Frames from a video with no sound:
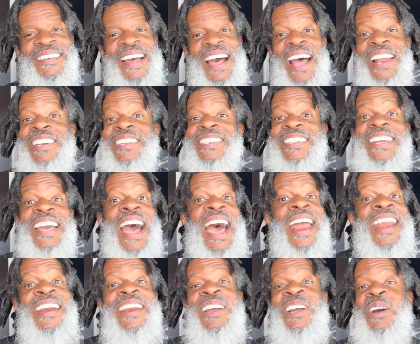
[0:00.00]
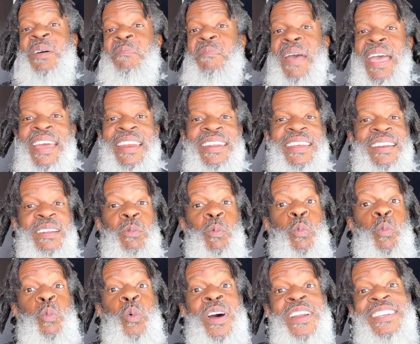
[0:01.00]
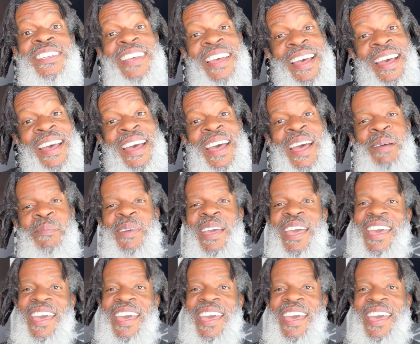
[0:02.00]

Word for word: I just guide it and command it. One time.